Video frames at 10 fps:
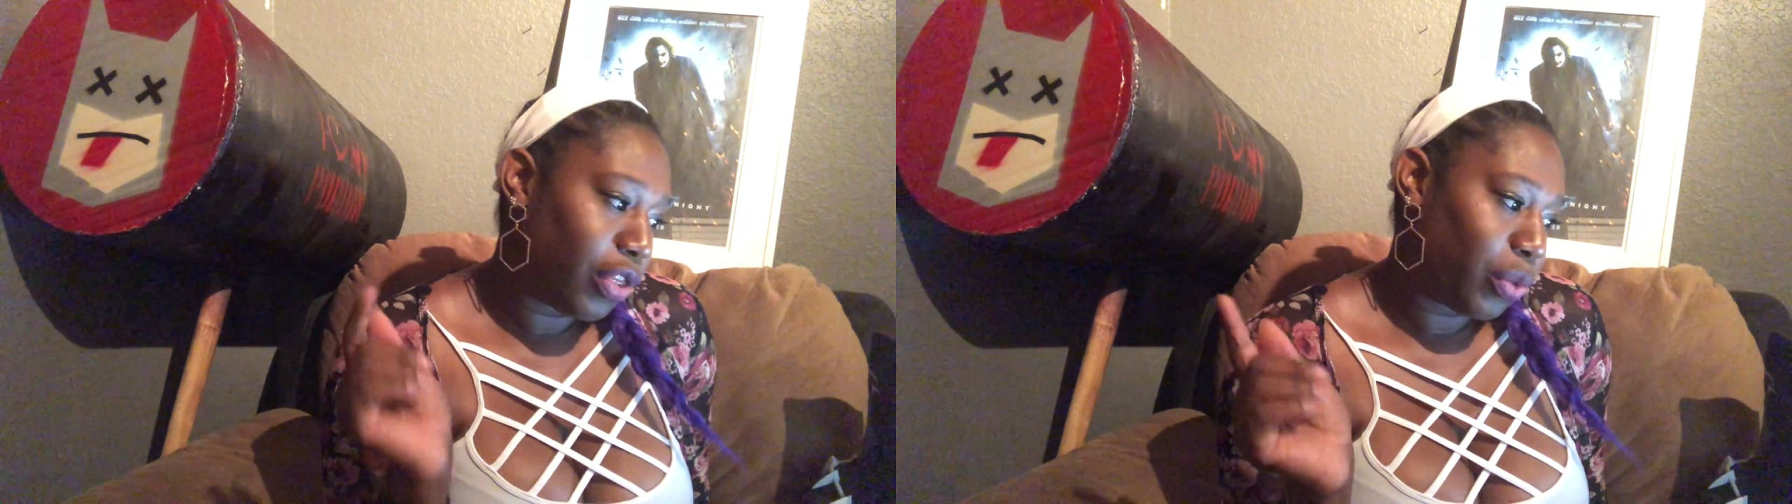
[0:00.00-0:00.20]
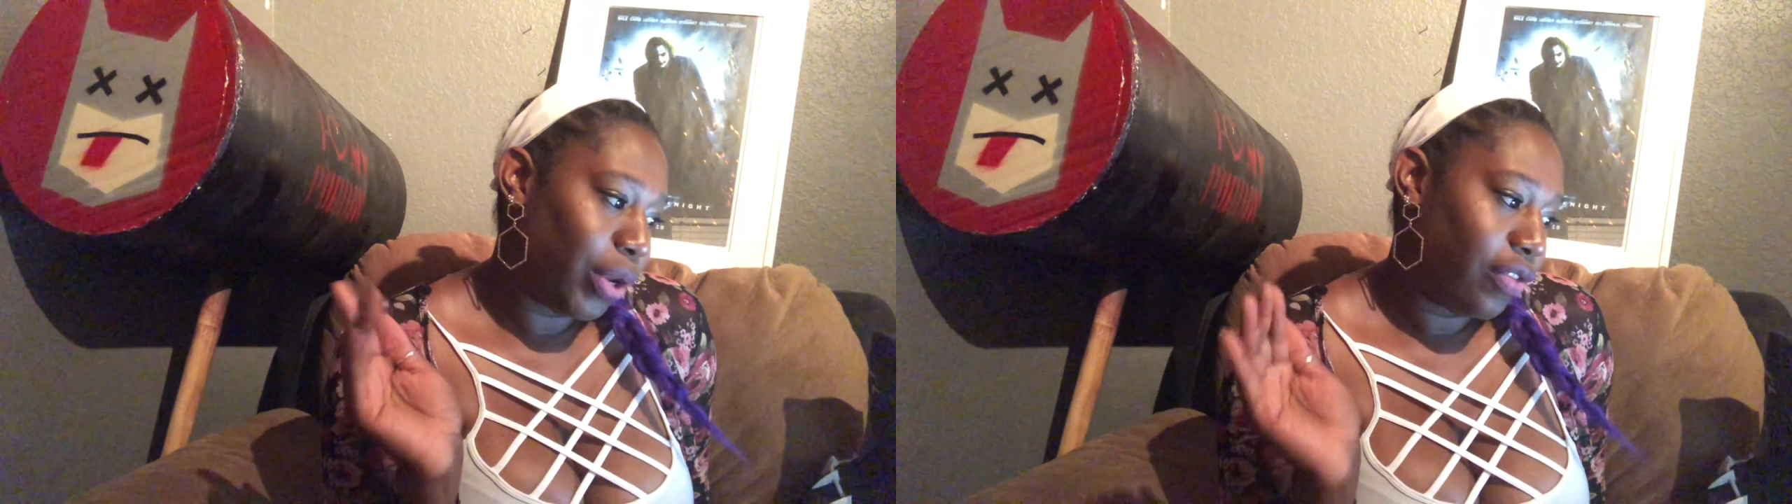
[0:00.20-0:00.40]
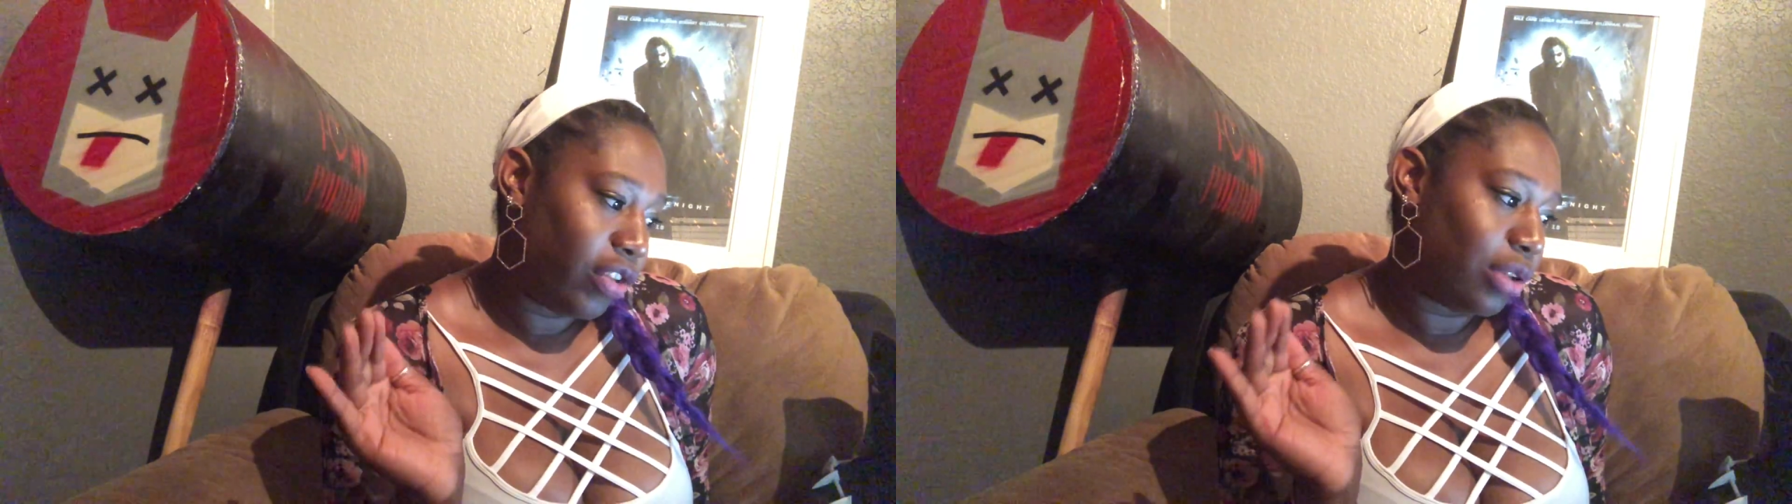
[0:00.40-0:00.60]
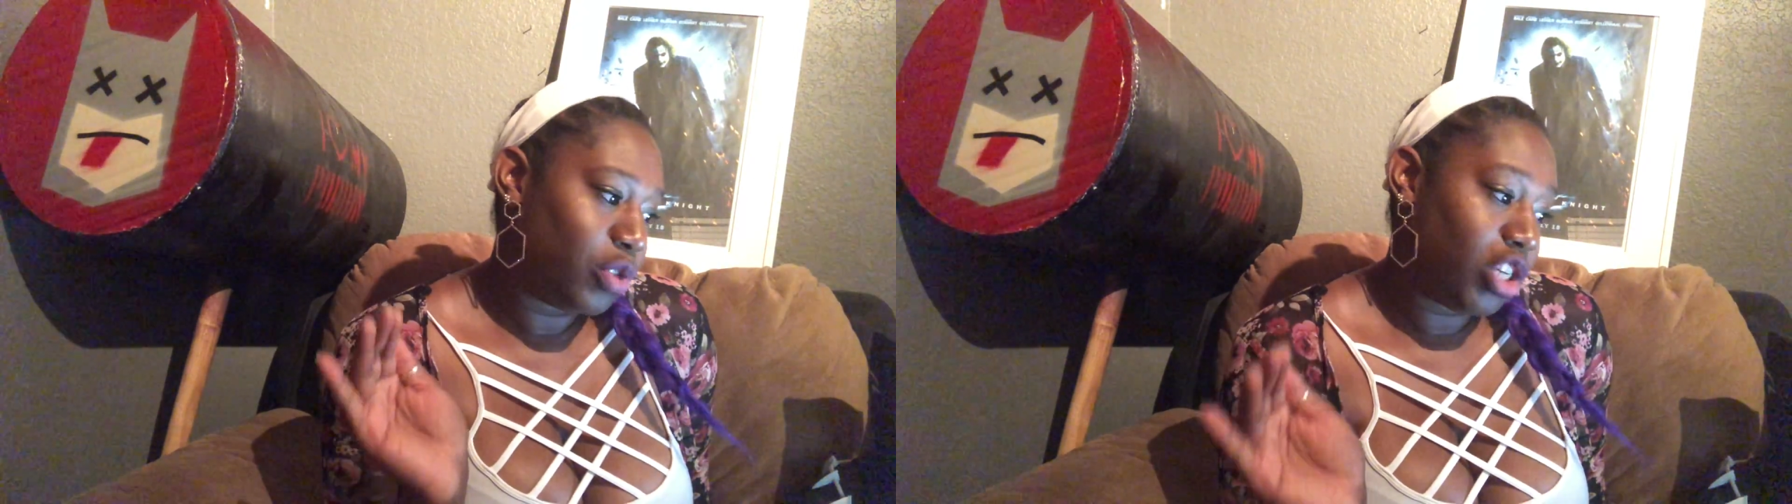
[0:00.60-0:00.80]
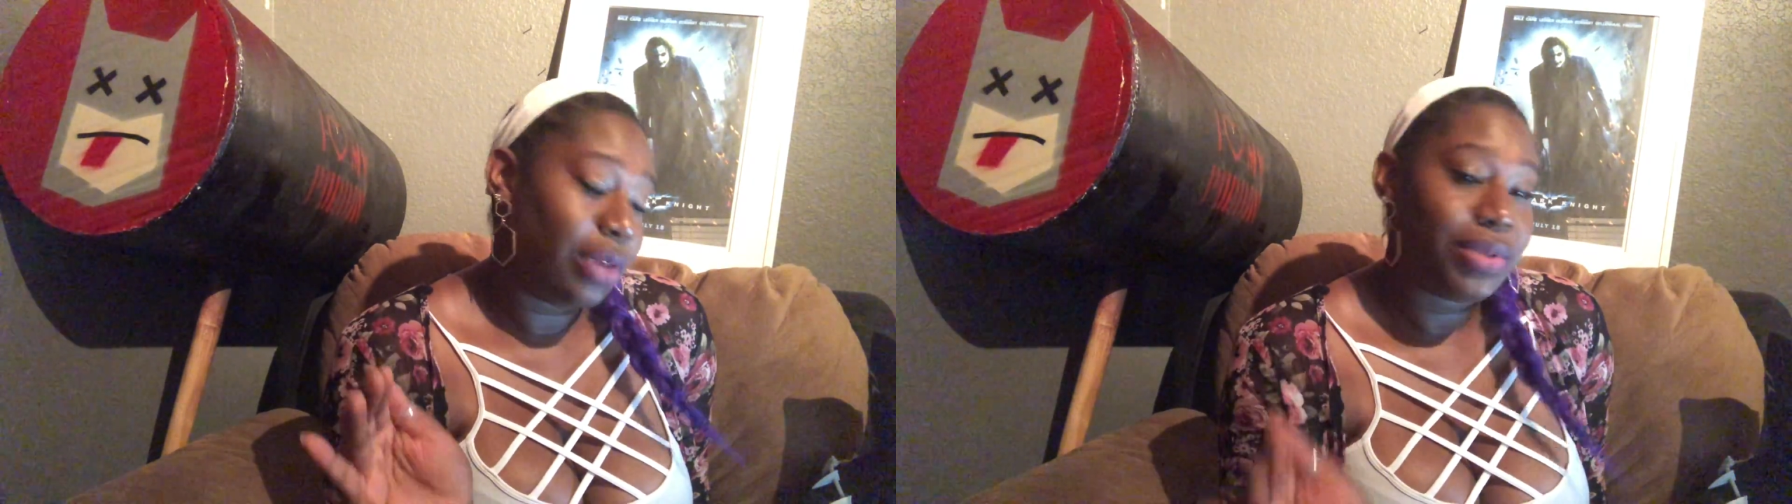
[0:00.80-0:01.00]
the 3
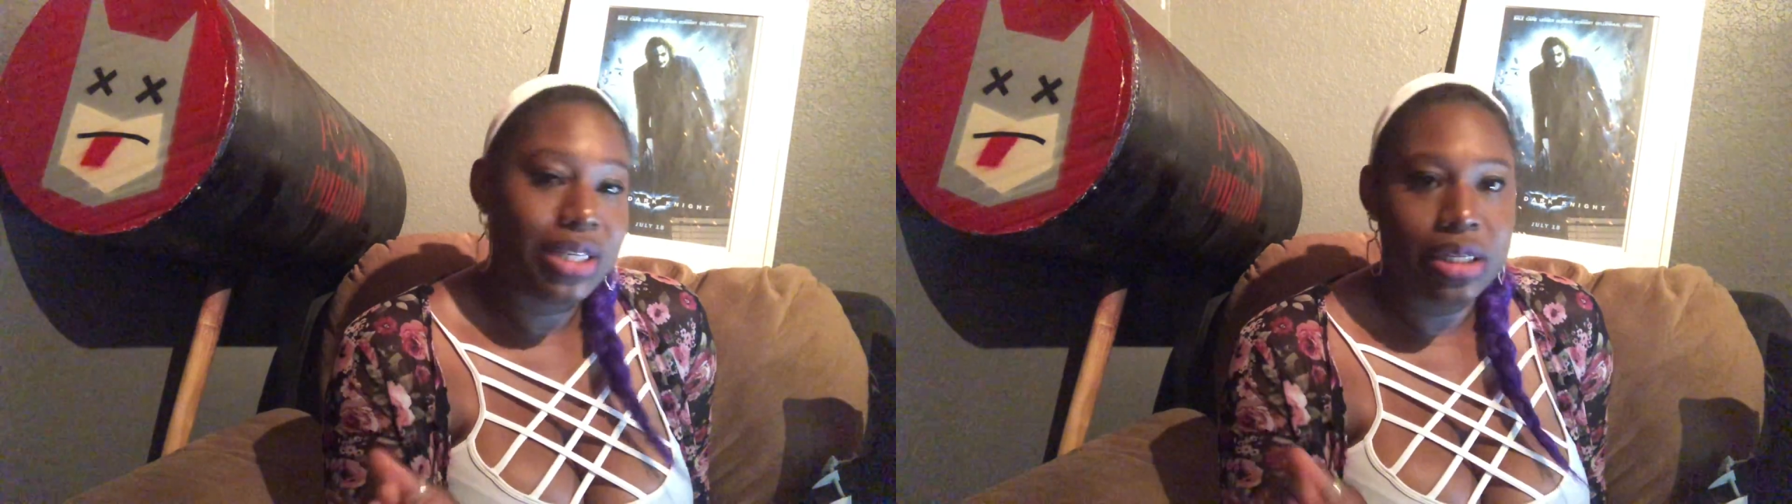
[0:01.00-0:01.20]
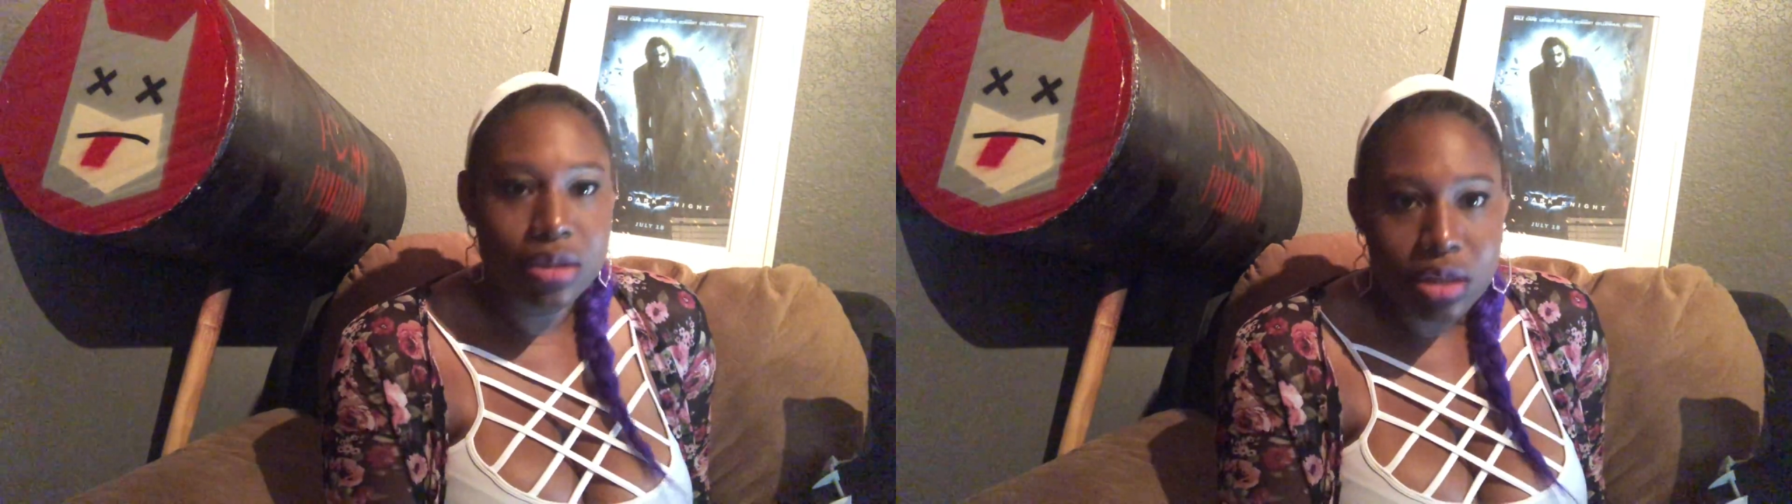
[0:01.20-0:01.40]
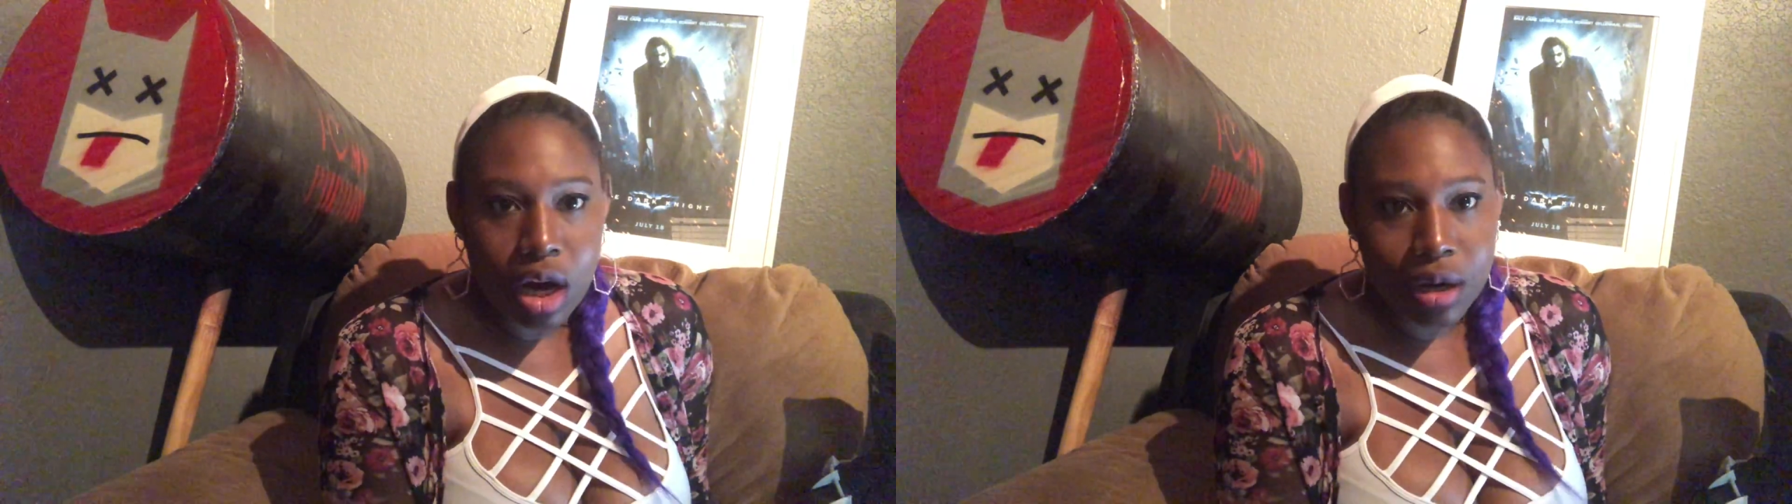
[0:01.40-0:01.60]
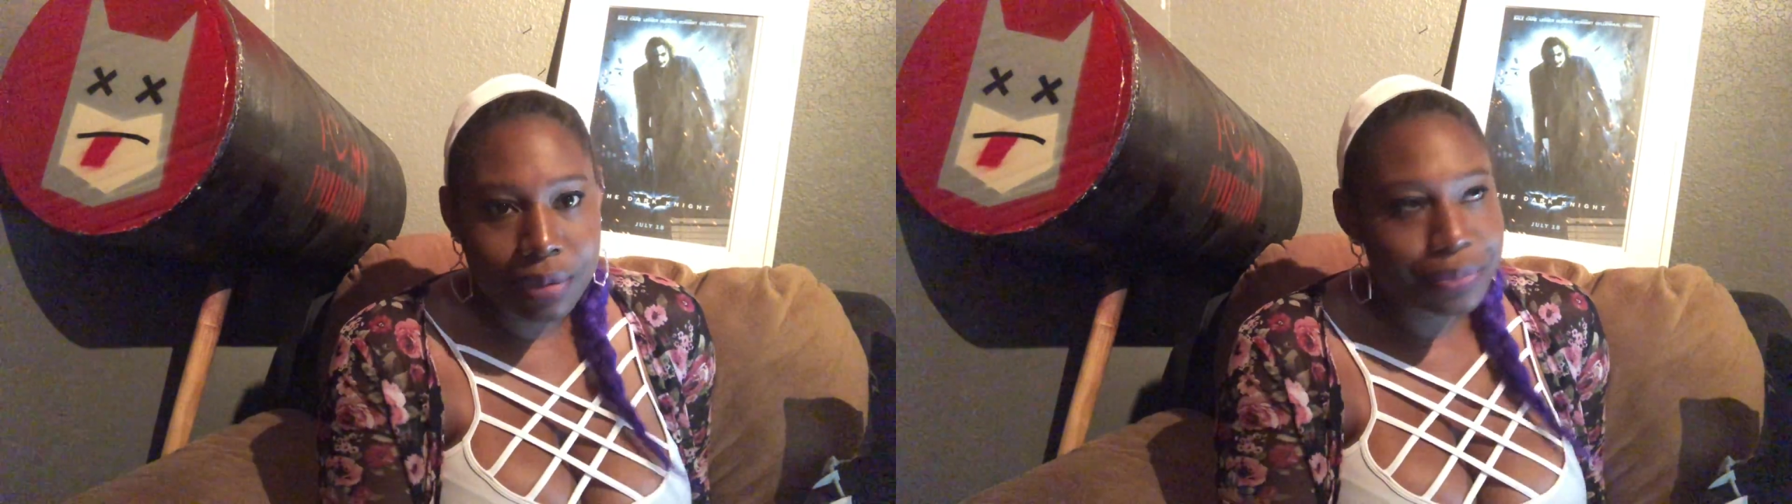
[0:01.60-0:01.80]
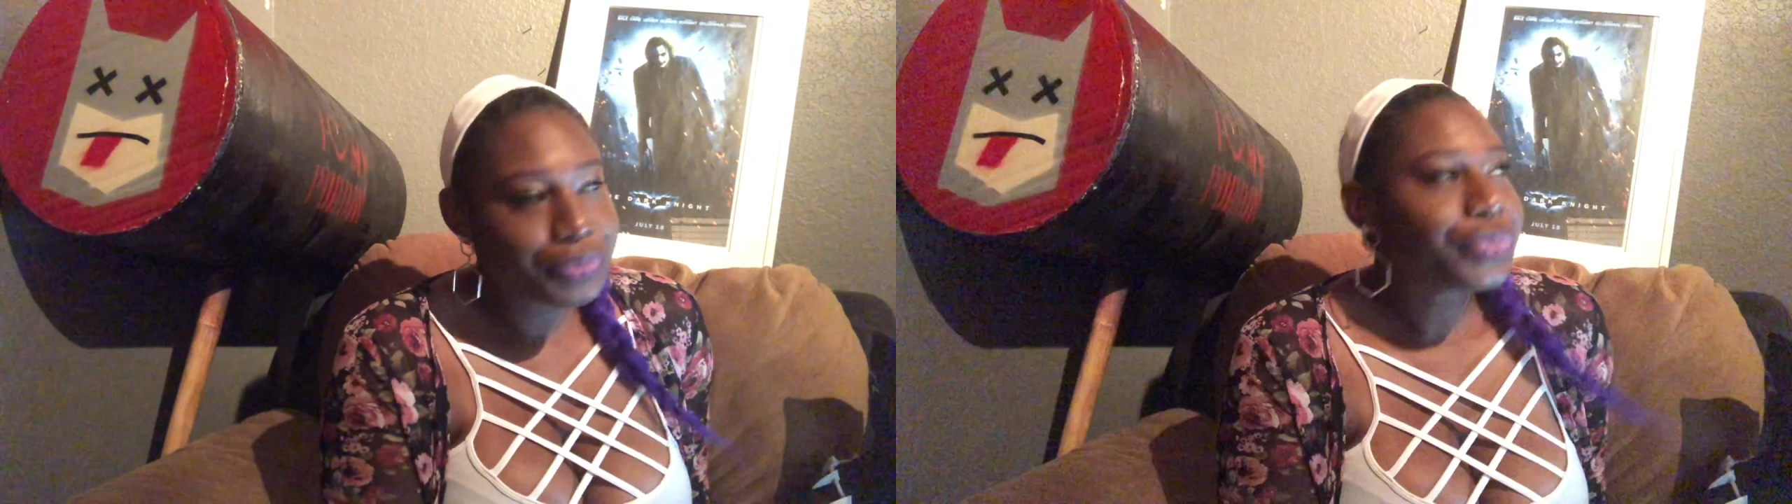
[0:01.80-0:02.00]
films James Dean starred in.